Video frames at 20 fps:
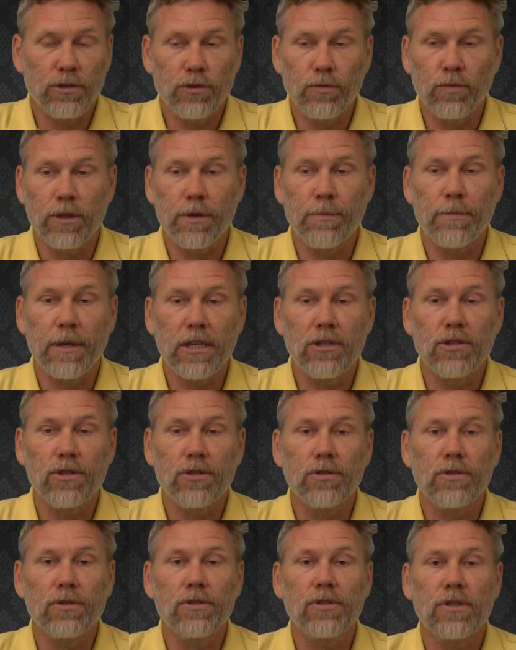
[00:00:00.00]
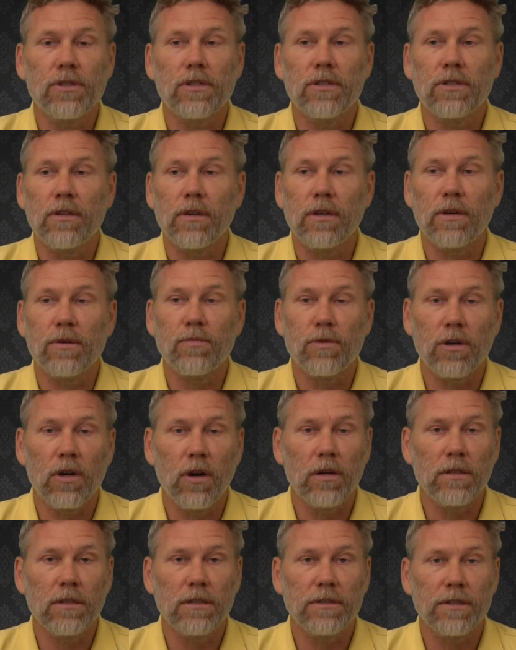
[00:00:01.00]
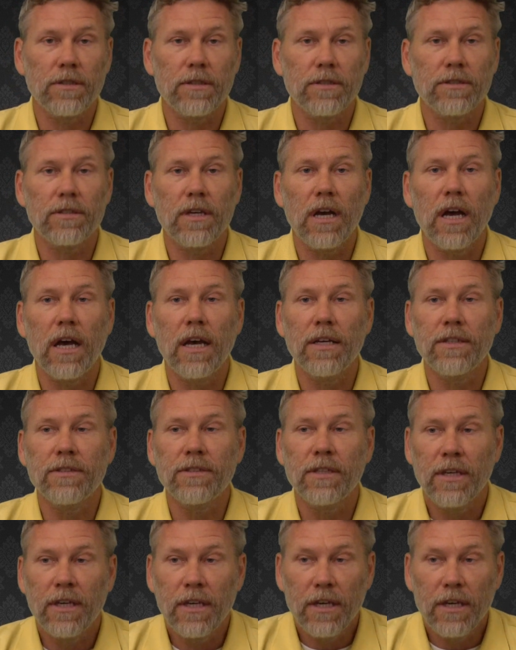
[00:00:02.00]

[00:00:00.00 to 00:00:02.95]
You want to make sure that regardless of the size,